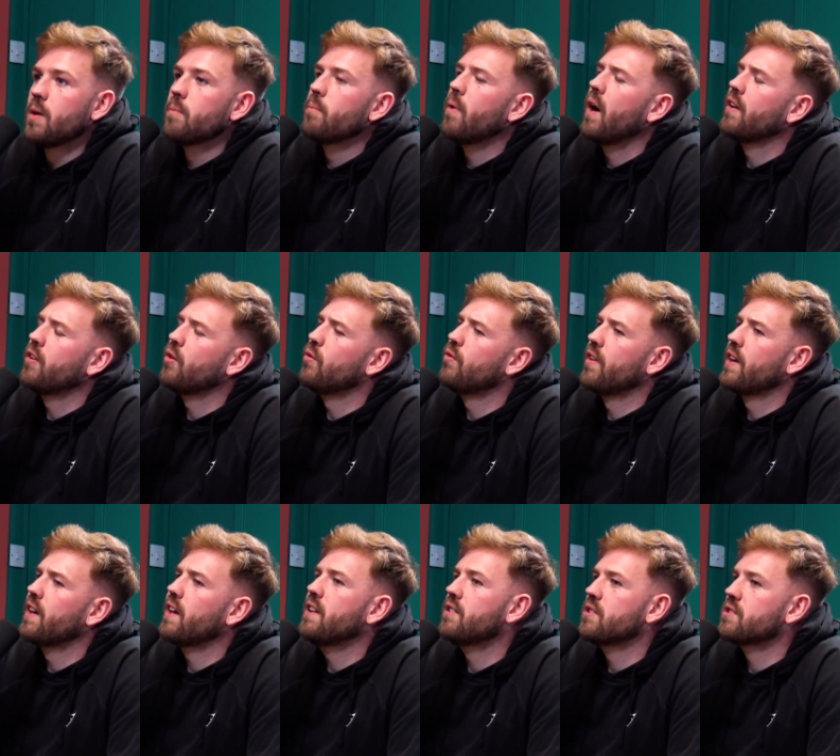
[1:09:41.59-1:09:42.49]
But I don't
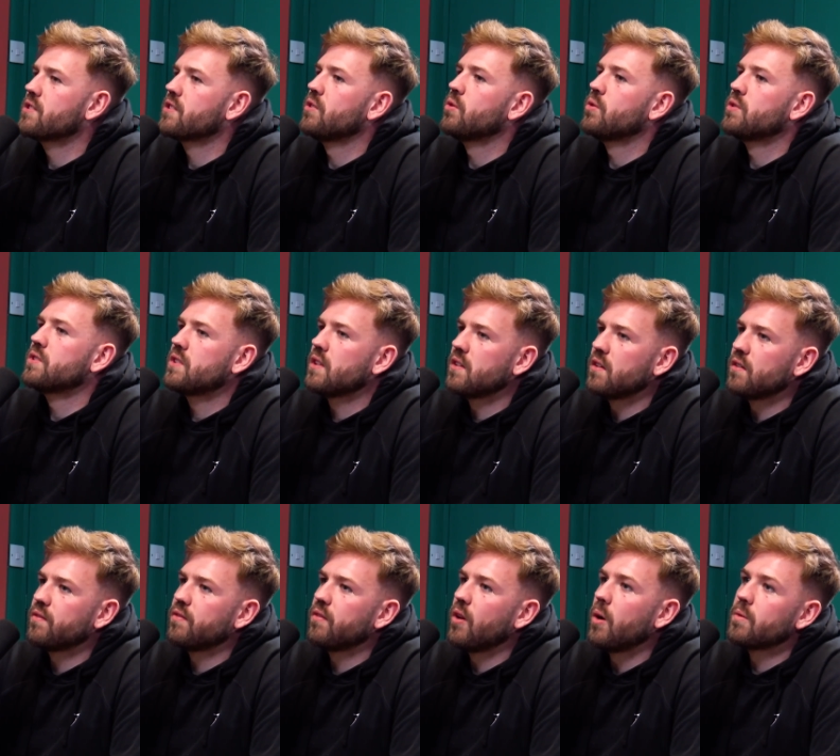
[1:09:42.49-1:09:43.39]
think he disclosed that it
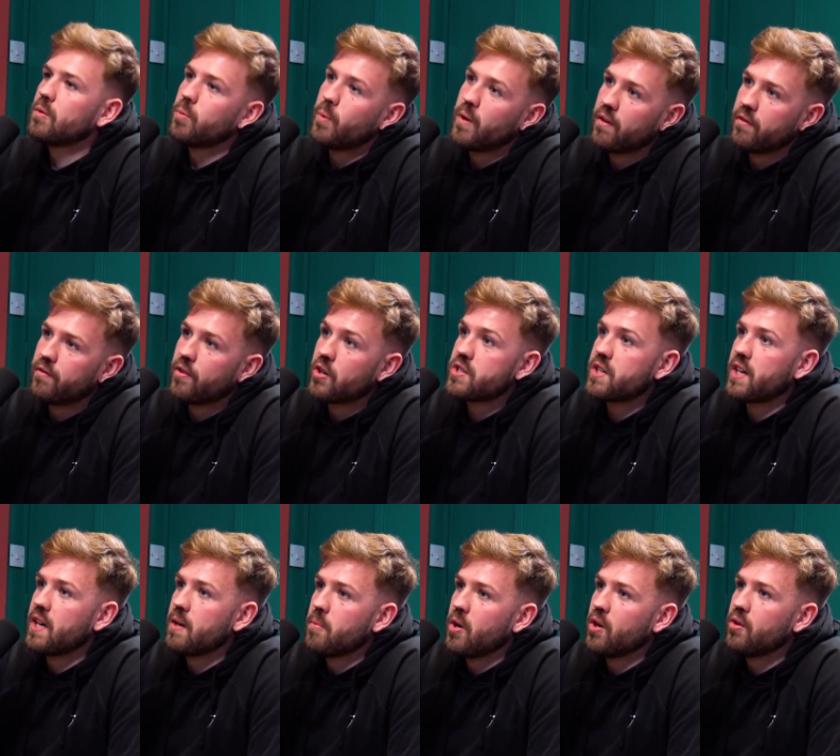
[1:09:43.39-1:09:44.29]
flopped when it first
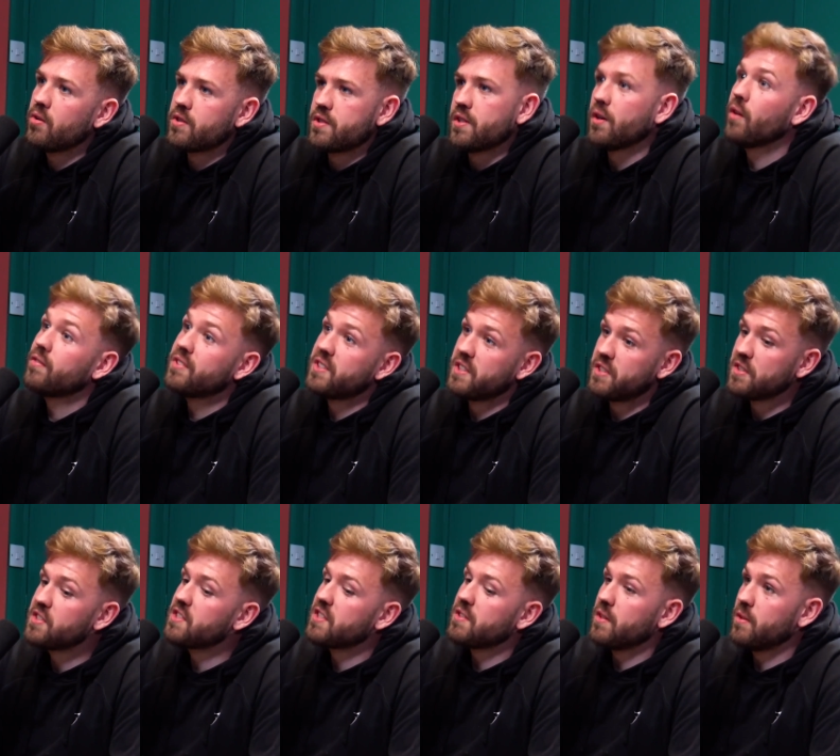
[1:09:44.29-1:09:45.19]
came out because obviously
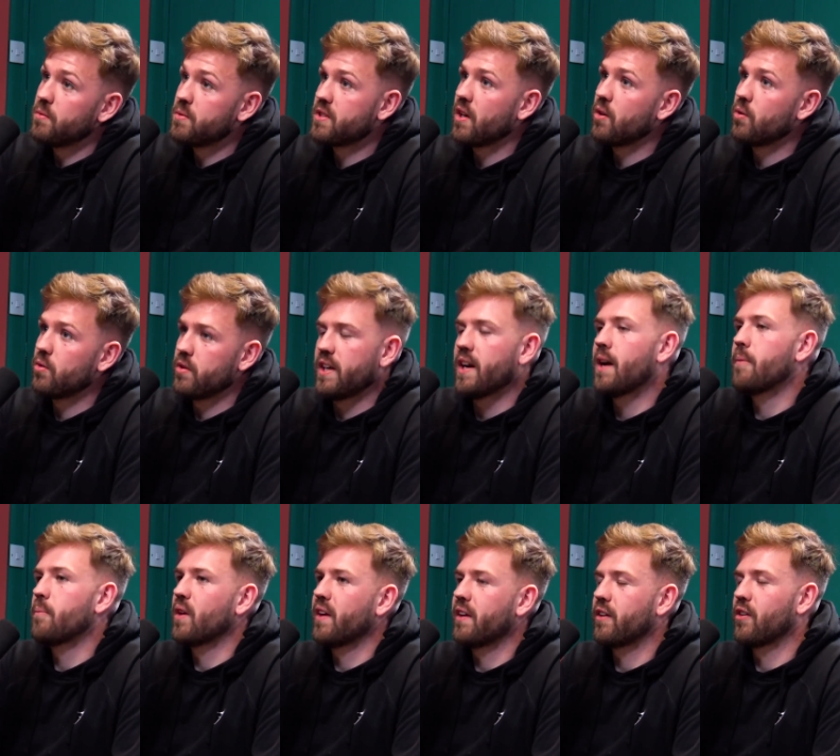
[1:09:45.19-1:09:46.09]
he was still, you can't
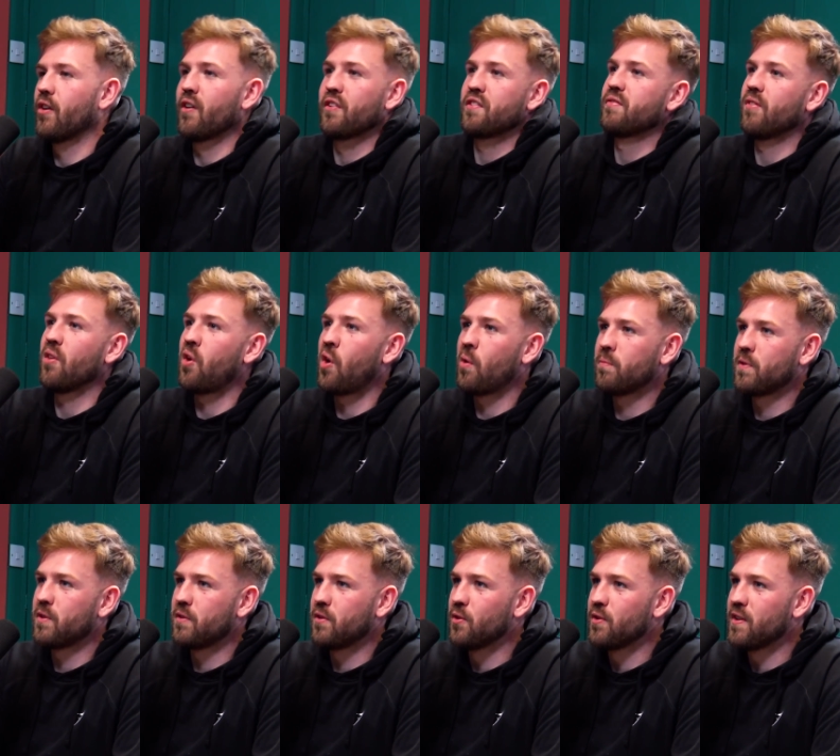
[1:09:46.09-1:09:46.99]
be like, oh, it's
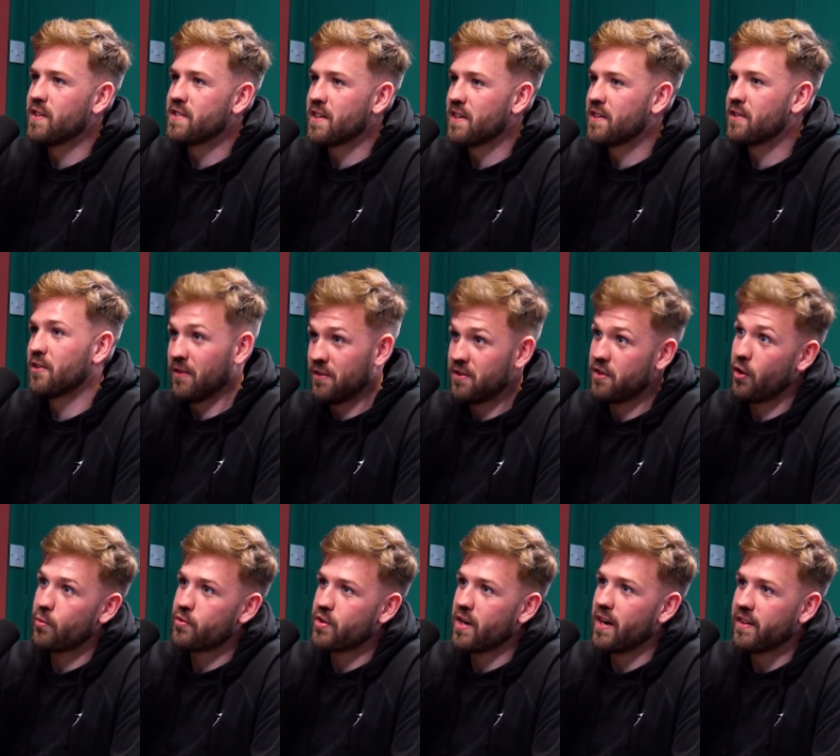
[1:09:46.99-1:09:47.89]
flopped two days in, you're
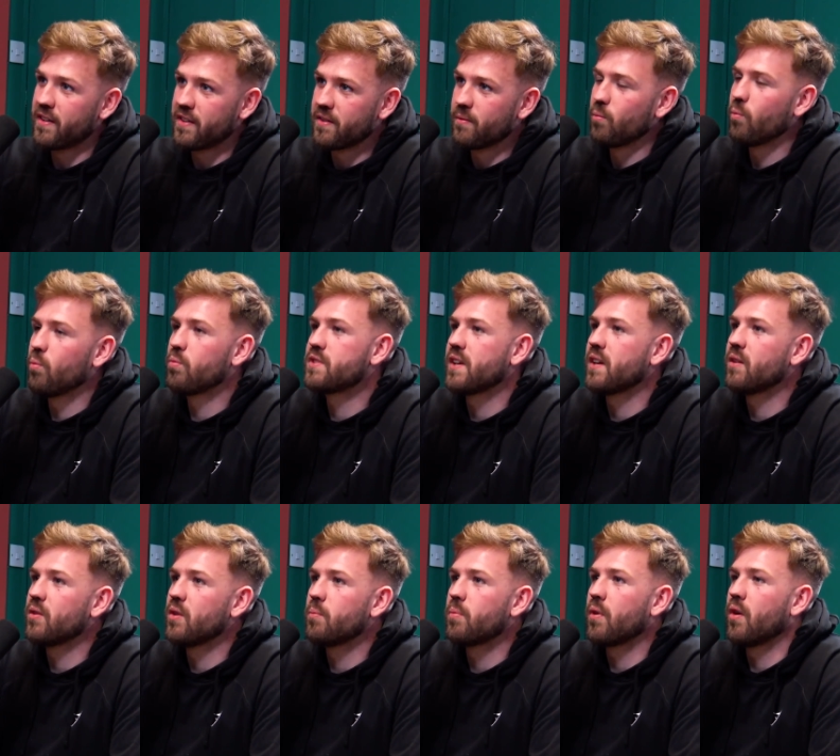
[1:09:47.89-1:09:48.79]
still yeah. trying to
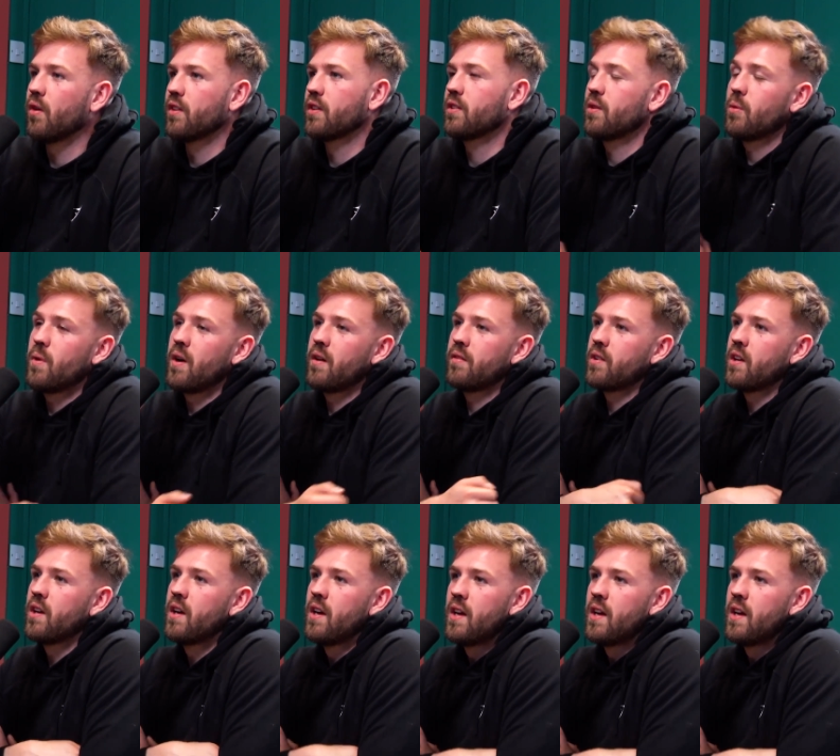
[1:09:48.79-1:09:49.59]
sell the product or whatever.